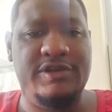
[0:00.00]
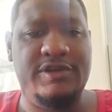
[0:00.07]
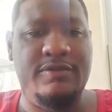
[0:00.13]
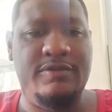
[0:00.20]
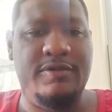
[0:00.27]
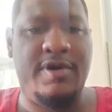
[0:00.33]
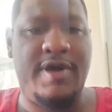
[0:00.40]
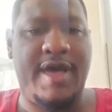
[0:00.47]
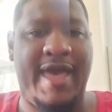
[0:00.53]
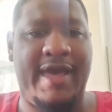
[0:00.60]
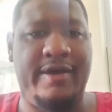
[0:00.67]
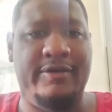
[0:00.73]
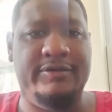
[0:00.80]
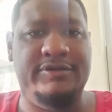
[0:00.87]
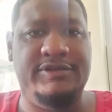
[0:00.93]
you all
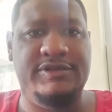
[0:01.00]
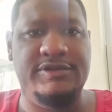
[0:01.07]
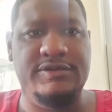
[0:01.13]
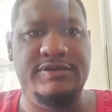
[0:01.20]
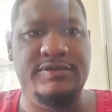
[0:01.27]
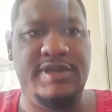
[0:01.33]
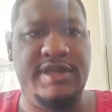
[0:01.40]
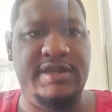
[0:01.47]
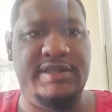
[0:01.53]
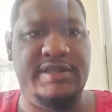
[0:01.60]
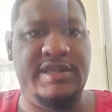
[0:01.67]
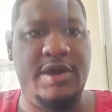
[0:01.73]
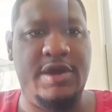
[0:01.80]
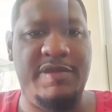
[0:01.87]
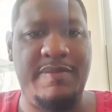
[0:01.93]
how to get
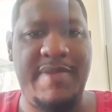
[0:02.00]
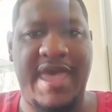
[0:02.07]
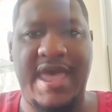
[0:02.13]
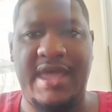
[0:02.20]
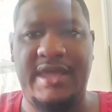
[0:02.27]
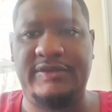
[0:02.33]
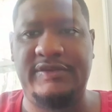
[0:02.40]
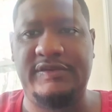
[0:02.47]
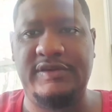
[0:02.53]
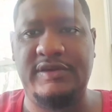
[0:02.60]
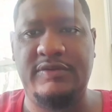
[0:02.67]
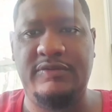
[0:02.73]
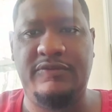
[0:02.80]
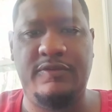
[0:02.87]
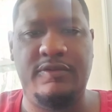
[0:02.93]
Kiyomi Max
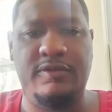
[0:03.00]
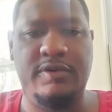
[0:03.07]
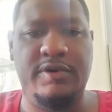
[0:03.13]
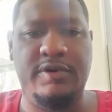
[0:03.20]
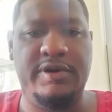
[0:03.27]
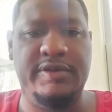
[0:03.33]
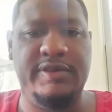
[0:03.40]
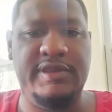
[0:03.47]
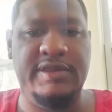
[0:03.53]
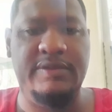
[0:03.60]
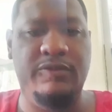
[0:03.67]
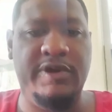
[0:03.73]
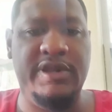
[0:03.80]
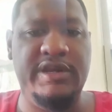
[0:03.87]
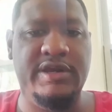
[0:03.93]
for the
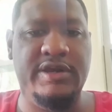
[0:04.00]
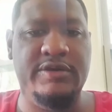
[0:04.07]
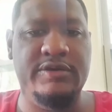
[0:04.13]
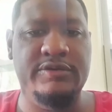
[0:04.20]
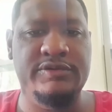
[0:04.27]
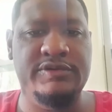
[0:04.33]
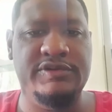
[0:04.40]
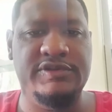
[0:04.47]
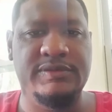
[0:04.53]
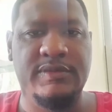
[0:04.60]
Windows